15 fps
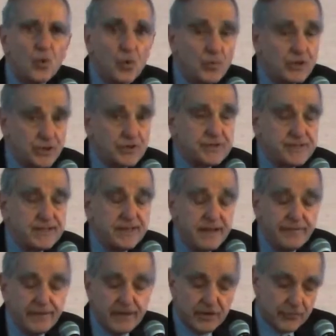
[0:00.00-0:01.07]
which are
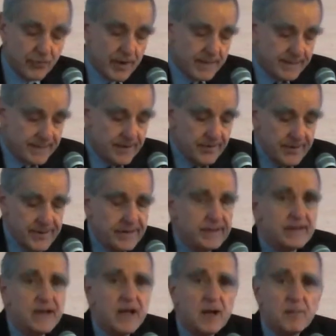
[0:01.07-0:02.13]
significant criteria,
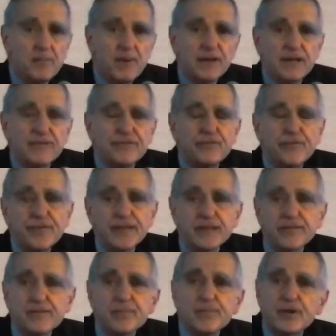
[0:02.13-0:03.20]
but if you
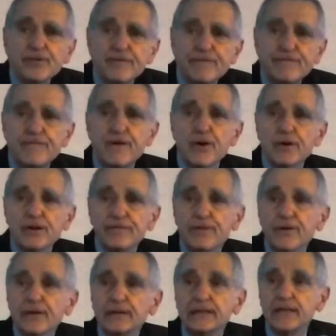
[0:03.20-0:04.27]
think of them, they're very,
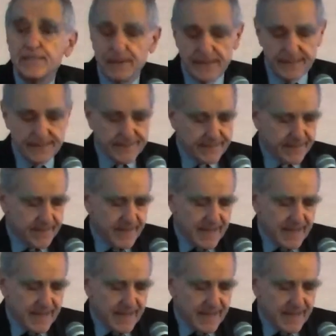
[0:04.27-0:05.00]
very limited.